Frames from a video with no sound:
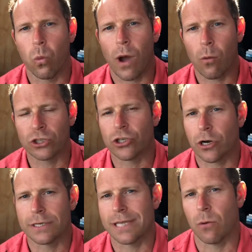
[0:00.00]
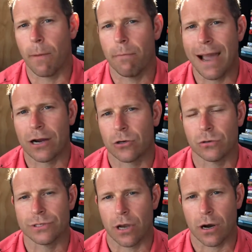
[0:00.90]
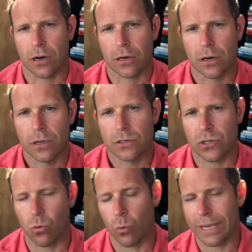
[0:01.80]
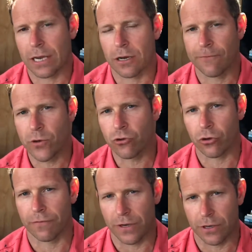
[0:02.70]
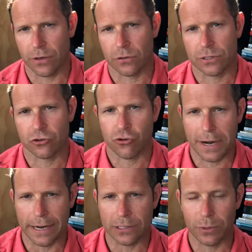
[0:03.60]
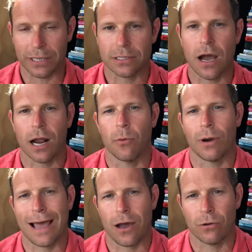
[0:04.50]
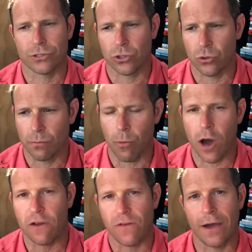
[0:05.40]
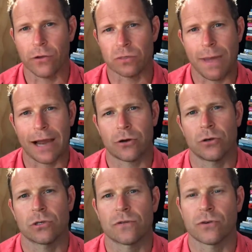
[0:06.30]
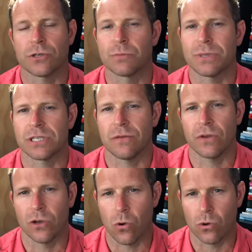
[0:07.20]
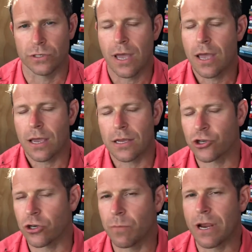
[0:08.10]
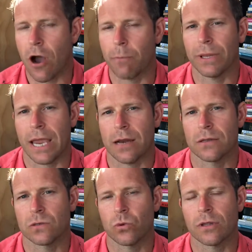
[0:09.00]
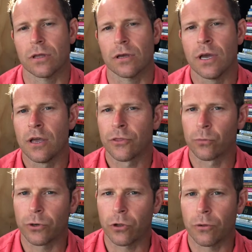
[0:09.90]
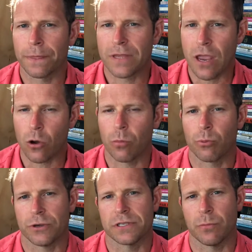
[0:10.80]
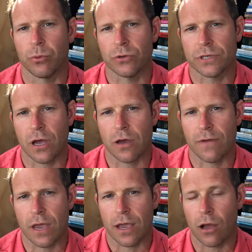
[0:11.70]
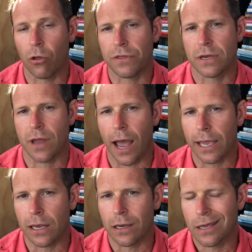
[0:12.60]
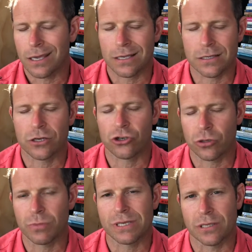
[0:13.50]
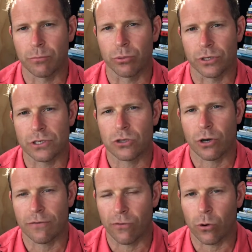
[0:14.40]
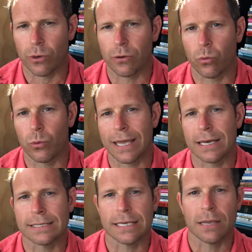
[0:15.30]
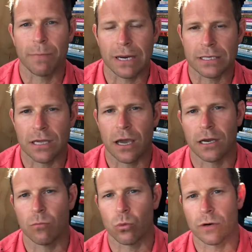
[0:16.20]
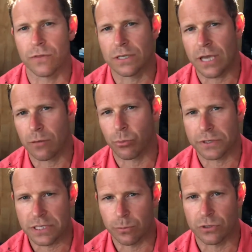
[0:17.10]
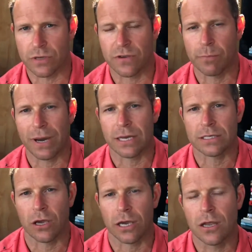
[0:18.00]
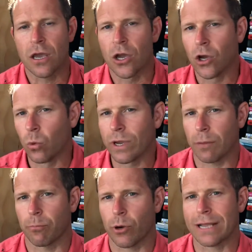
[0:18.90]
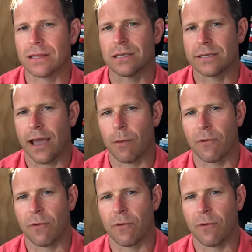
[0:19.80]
I want you to understand what macros are. So when we get into future videos and trainings, we can talk about how to modify those macros for specific goals. It shouldn't be complicated. It's one of the real take-home principles of a healthy diet is that it should be simple and straightforward. When we get into Eat by Design and more of the 10 principles of Eat by Design, we can break this down.